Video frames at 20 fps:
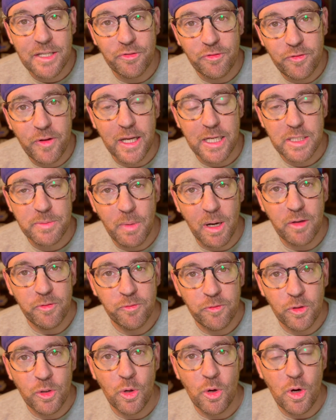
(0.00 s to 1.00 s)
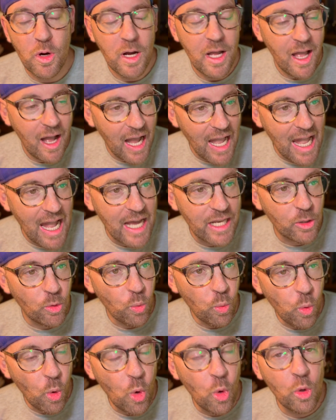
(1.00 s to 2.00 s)
fix my floor. I had a
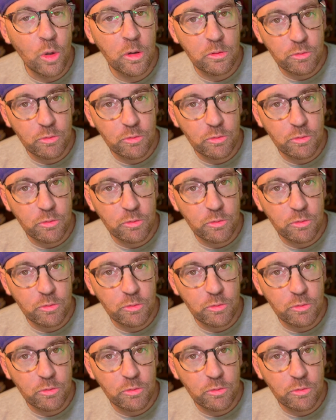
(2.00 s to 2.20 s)
wall